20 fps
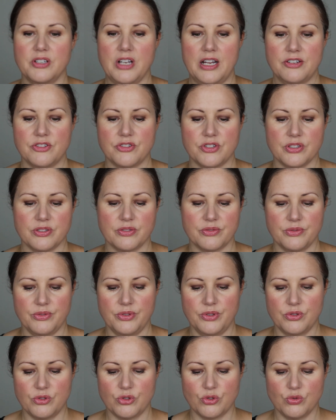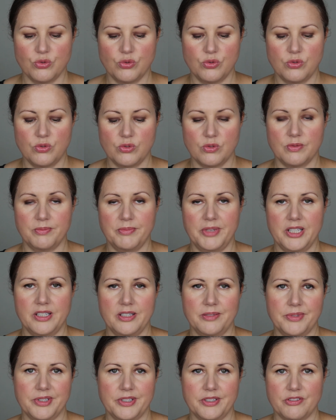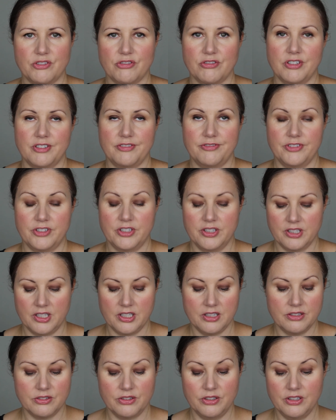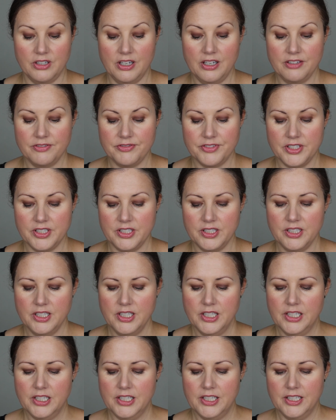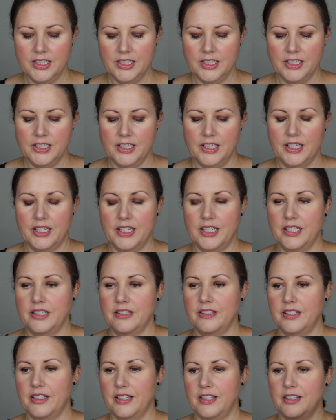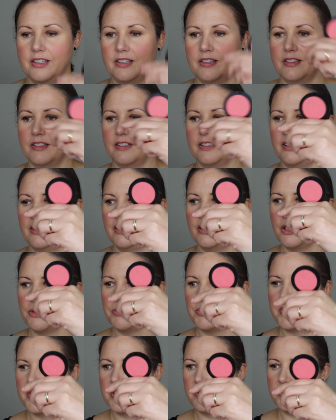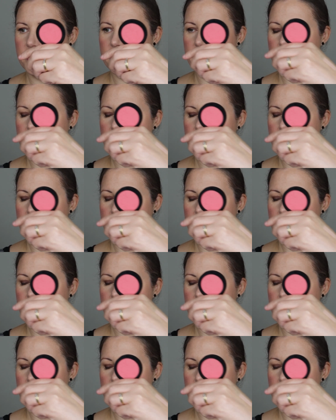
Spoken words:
hunting through your drawer or makeup kit trying to find the colour you're after. And then it opens up to